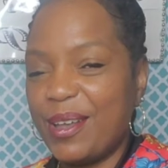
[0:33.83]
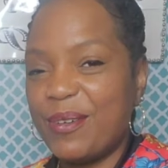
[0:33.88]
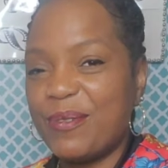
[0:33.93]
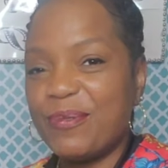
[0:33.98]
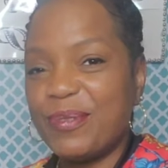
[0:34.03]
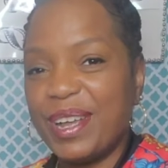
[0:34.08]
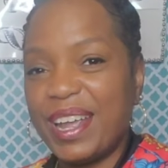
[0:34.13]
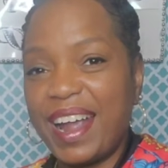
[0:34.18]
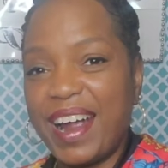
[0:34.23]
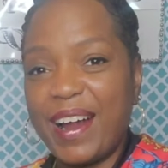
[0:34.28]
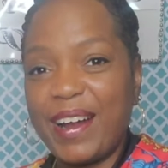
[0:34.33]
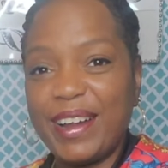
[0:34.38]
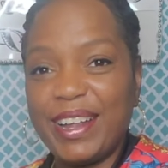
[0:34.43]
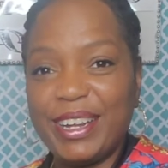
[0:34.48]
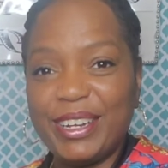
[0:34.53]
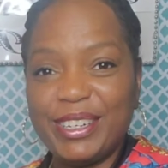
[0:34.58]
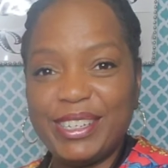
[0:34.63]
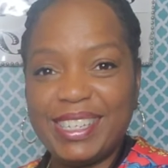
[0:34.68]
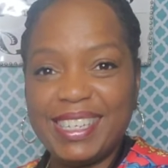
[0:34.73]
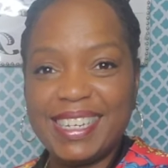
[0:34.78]
We are
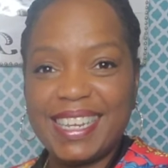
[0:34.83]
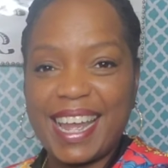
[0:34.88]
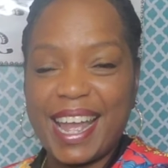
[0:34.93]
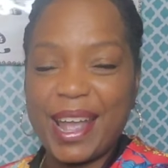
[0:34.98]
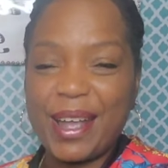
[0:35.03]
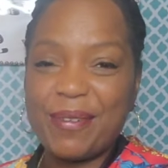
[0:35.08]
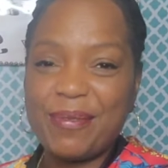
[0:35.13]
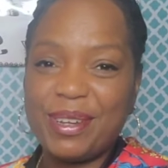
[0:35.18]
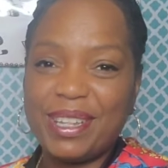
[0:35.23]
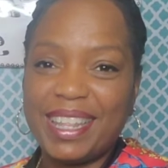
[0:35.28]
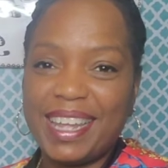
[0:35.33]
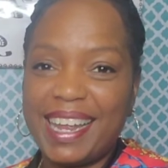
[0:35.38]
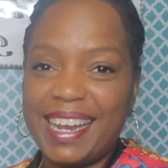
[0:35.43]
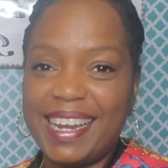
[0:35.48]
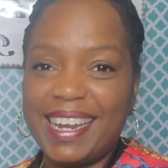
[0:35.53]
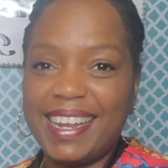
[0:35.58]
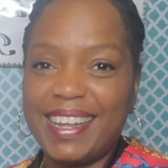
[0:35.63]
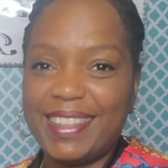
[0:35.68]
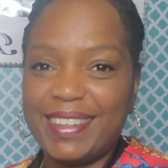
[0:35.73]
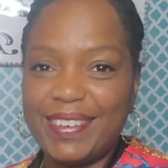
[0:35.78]
here today with
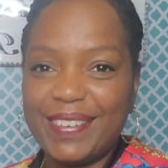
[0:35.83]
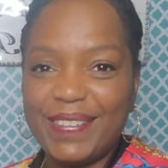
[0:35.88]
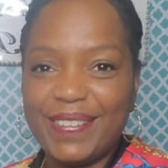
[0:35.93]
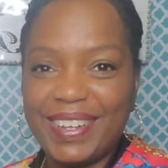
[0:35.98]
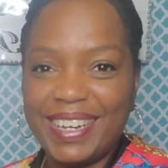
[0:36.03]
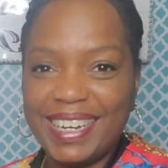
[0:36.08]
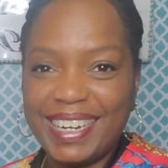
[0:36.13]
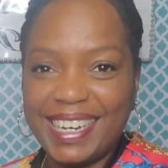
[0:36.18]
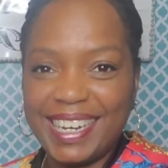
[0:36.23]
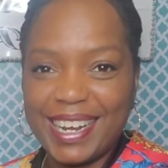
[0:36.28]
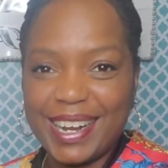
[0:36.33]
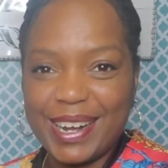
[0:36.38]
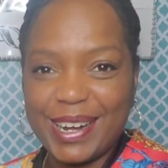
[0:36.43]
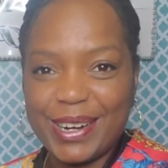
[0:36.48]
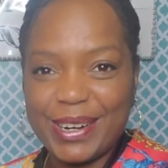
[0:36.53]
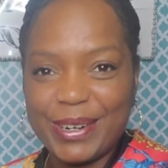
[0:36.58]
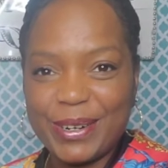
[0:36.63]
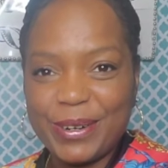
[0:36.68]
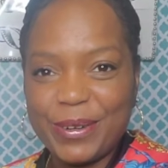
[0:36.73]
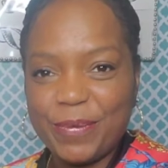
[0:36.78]
another
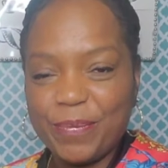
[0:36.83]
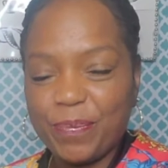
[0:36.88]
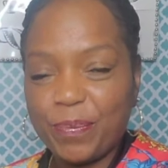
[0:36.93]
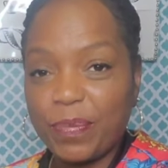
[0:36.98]
video.